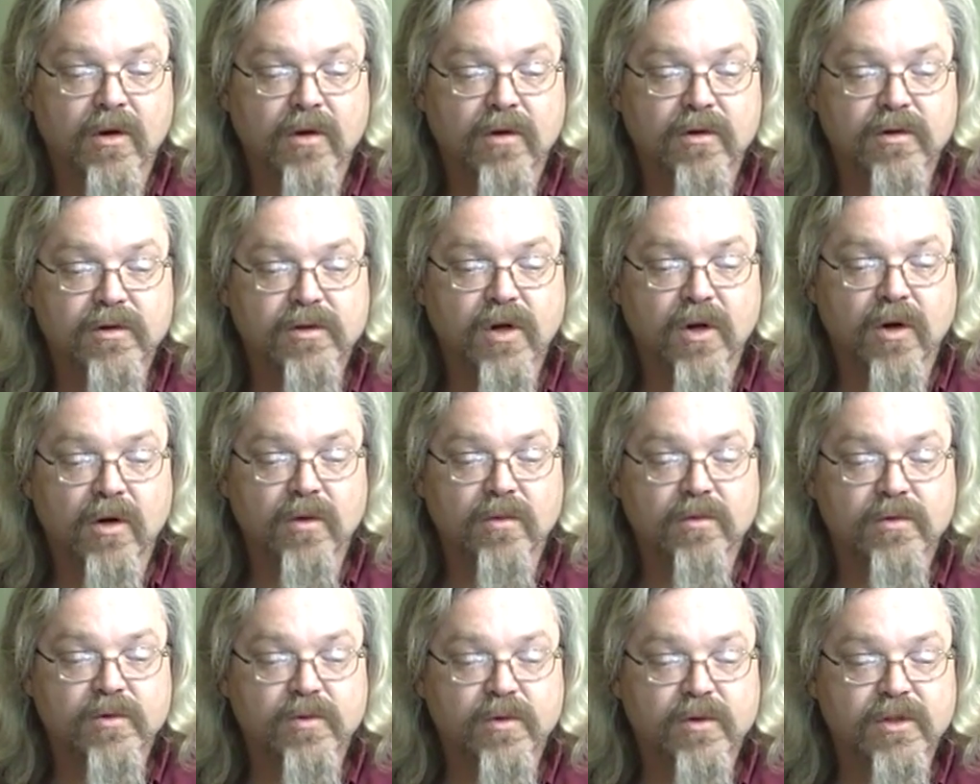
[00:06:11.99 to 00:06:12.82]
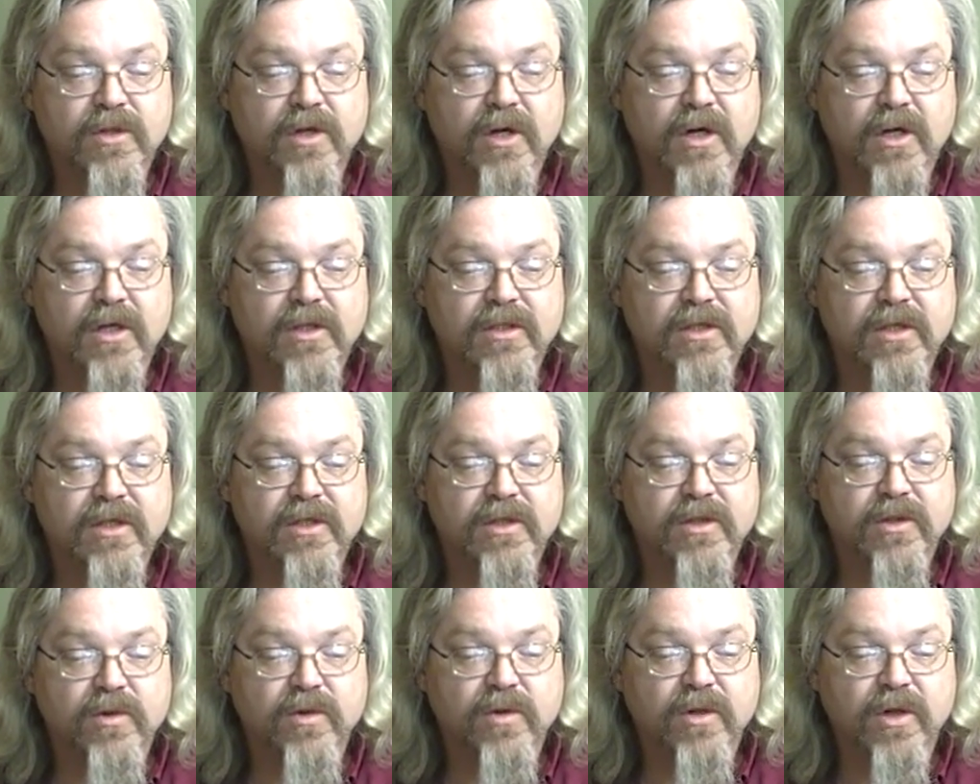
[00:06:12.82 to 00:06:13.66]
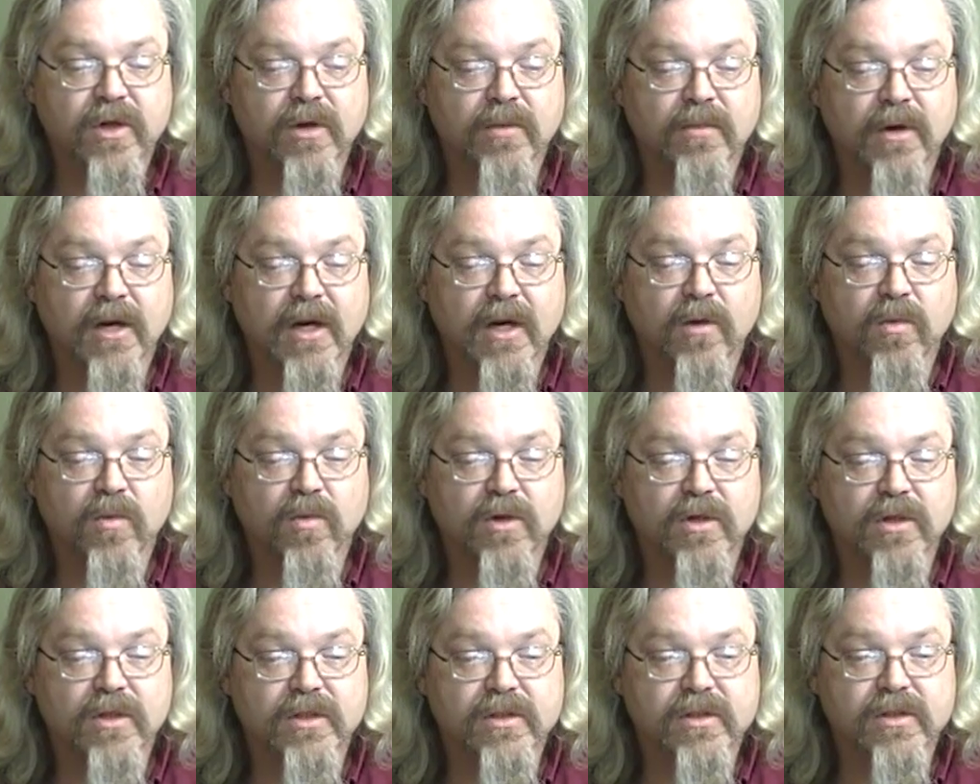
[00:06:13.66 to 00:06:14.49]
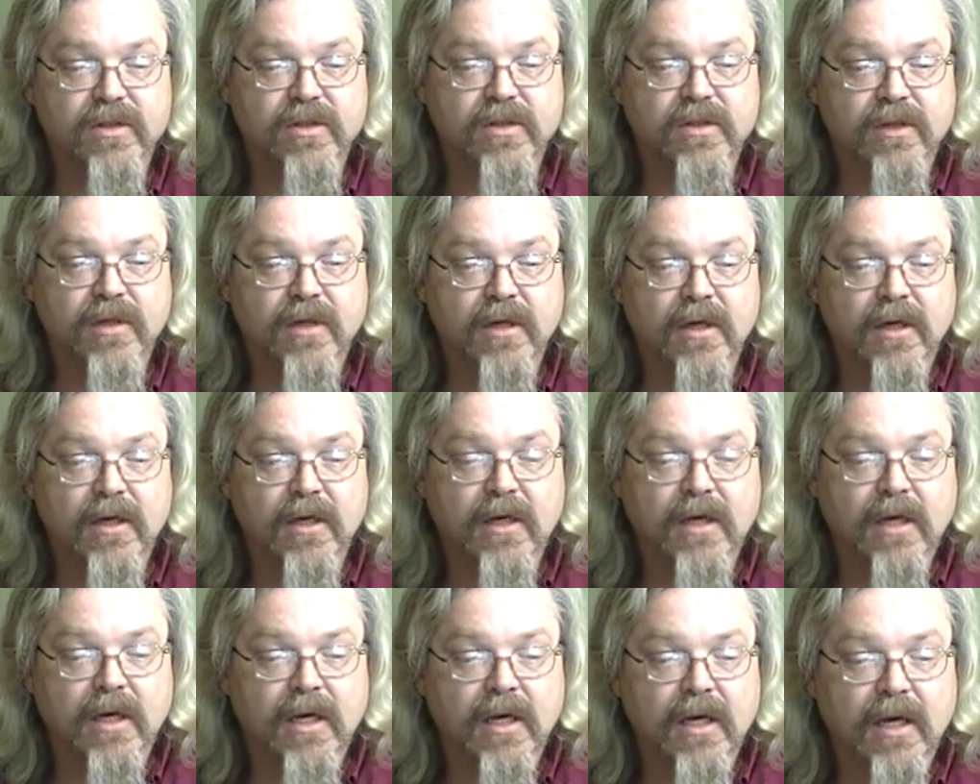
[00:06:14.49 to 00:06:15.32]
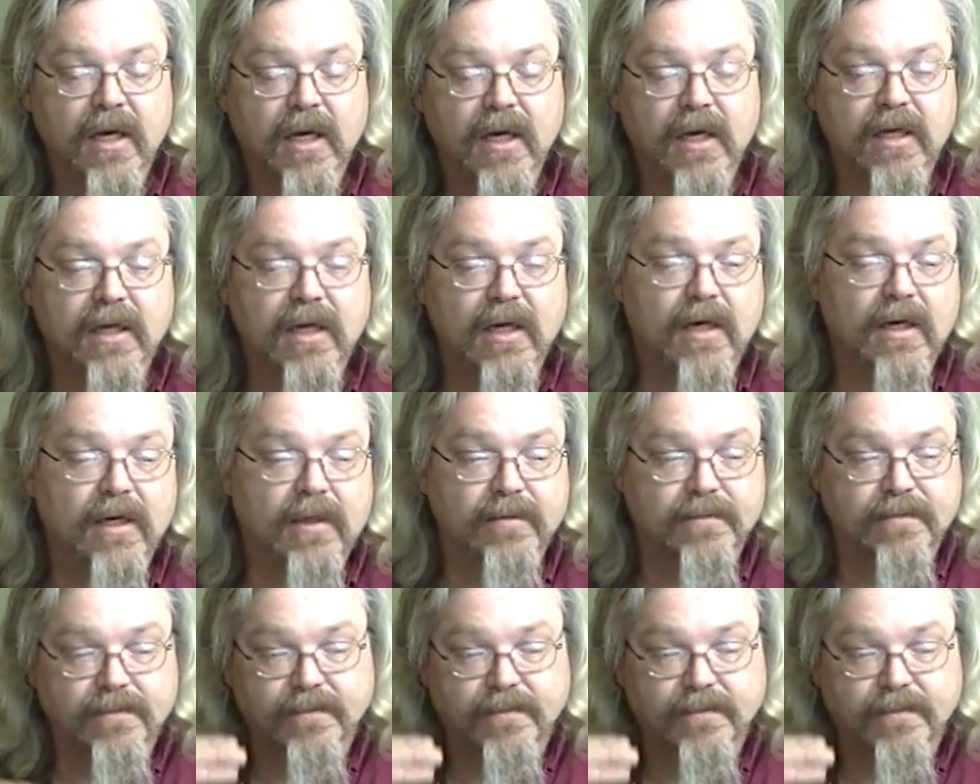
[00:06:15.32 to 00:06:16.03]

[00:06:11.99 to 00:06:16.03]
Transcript: whose homes were tossed into nearby woods. And, uh,